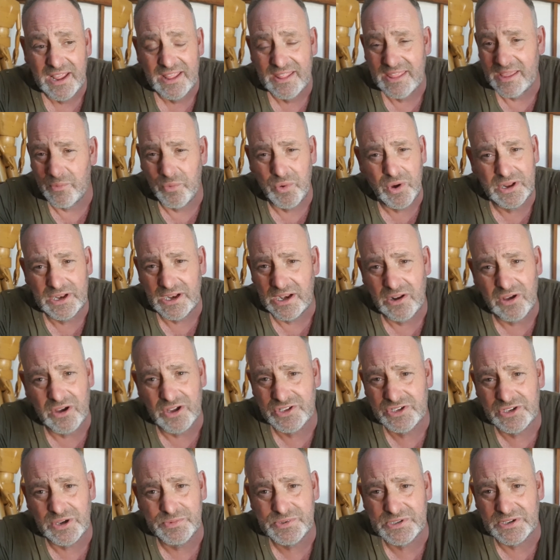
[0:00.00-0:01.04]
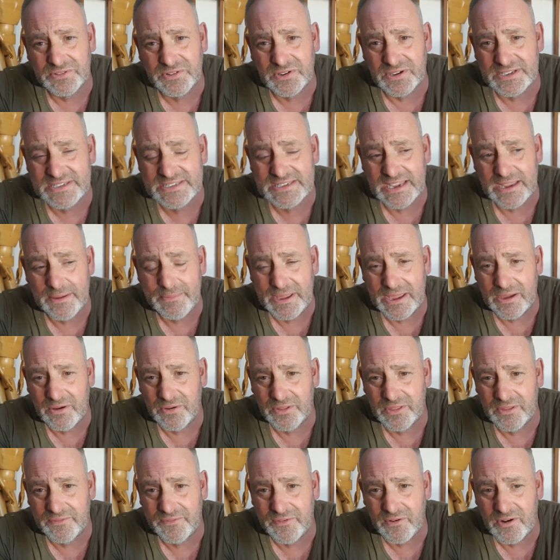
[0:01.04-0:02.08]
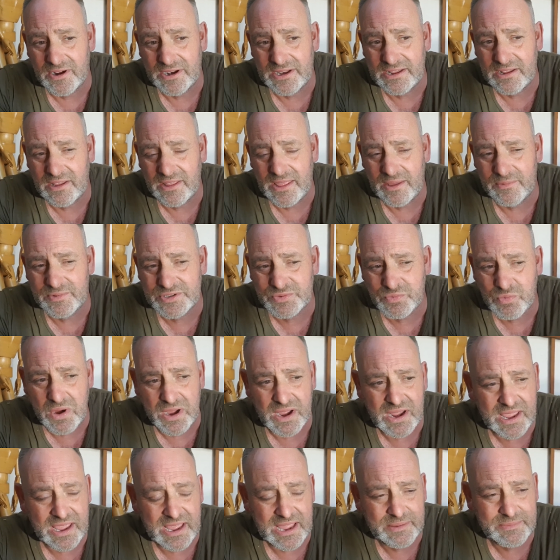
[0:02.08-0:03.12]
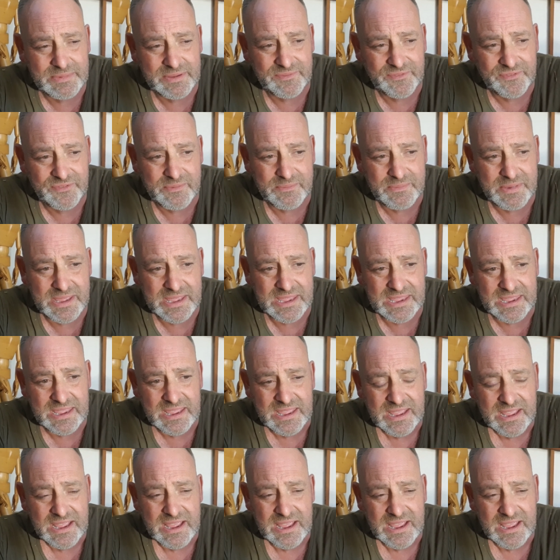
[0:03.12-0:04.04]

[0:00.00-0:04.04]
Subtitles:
There weren't a lot of jobs I've got to say about on the Friday. There was one came in for me.